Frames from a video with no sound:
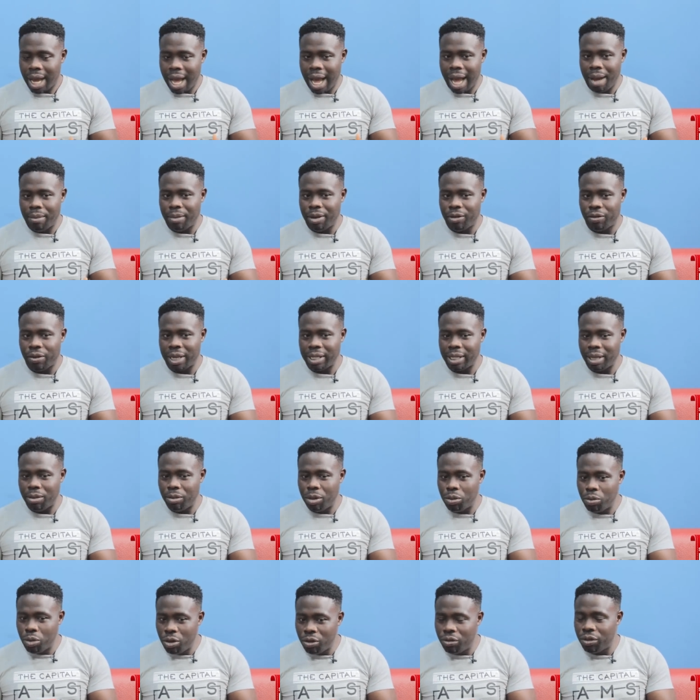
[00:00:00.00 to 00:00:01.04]
Ah me fan say
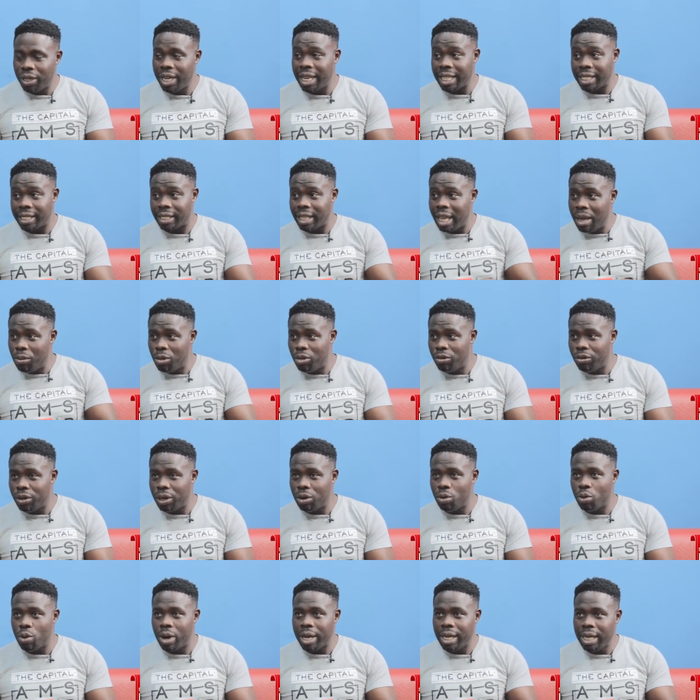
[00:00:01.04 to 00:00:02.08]
me movie the same
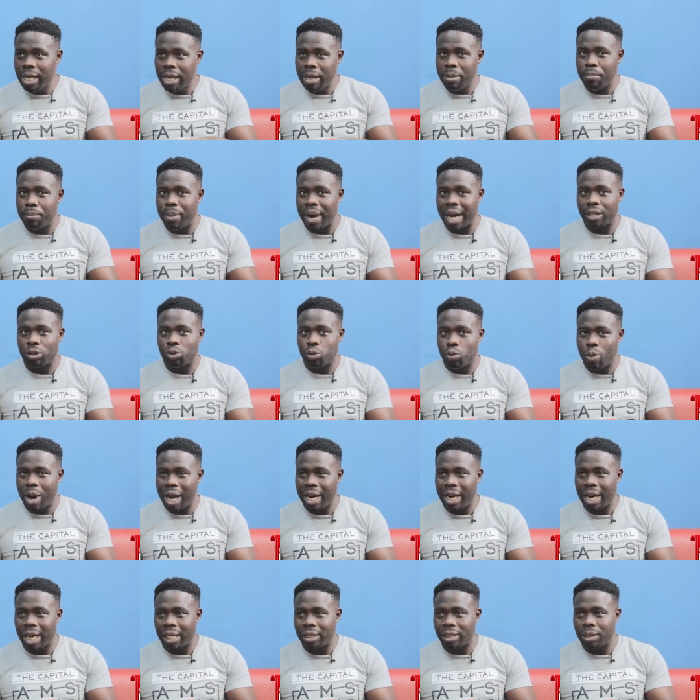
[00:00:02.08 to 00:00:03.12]
movie no we part
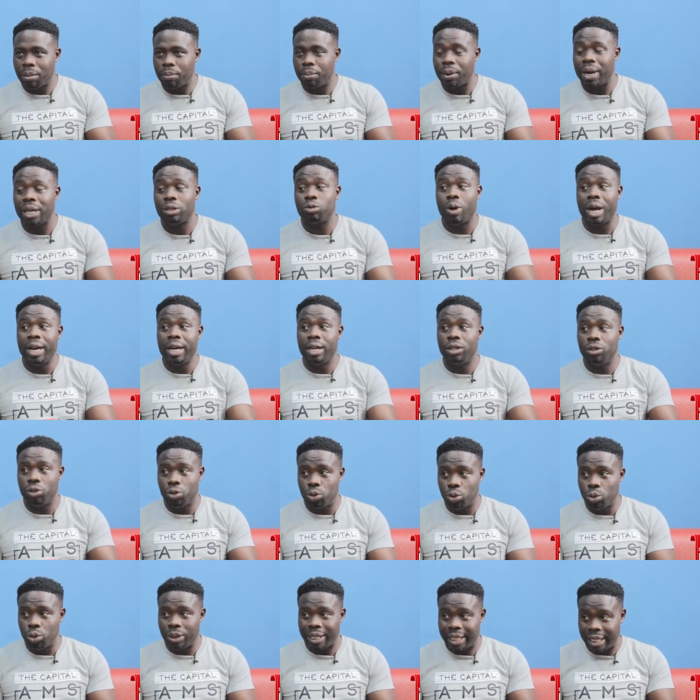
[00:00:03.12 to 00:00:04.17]
one as part one
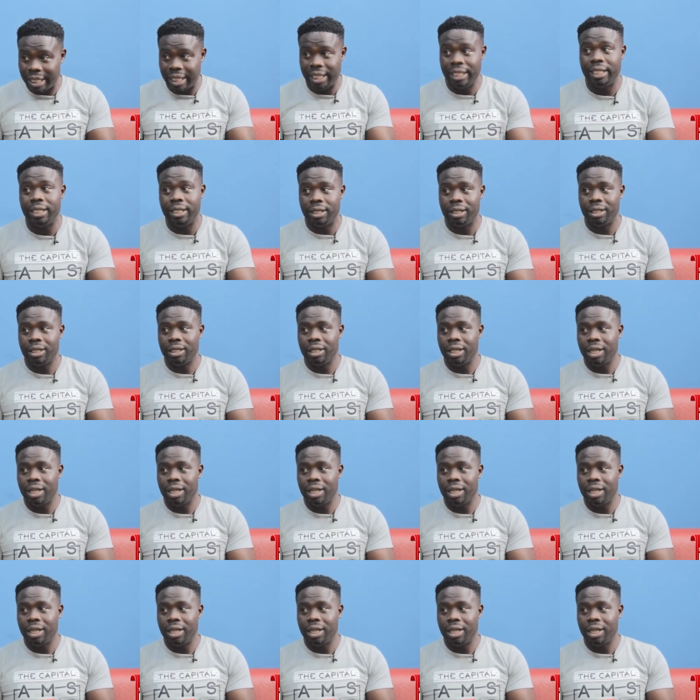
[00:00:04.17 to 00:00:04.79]
and two C D.